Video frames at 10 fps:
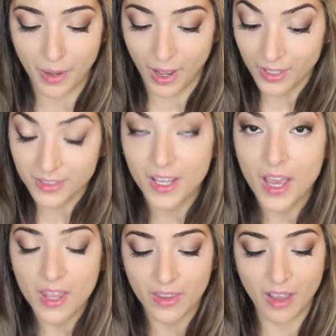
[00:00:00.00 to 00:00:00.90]
But
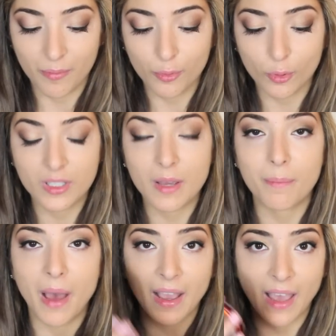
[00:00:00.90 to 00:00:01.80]
they have brought
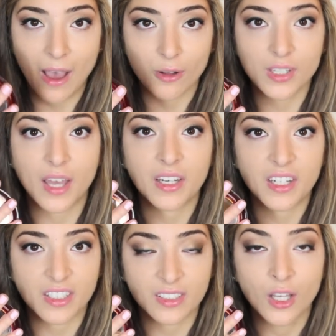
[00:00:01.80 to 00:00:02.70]
it back out, and
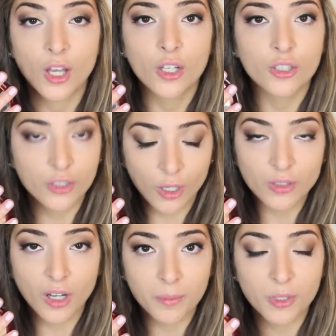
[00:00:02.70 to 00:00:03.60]
it is so
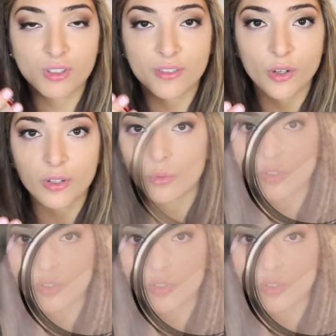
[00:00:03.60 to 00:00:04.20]
darn beautiful, and